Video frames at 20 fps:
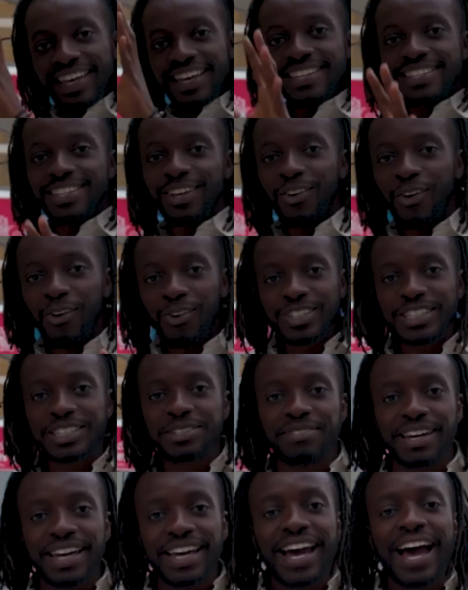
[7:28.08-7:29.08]
is the
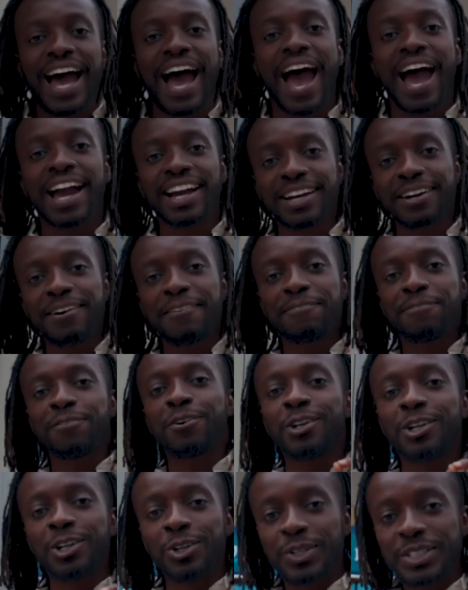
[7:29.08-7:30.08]
ultimate hack
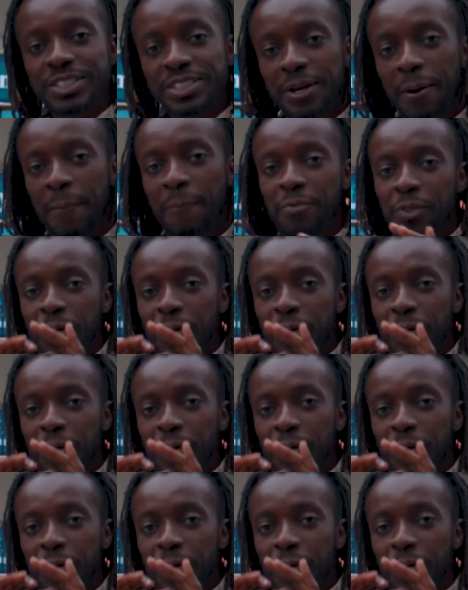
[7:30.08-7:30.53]
for Lewisham.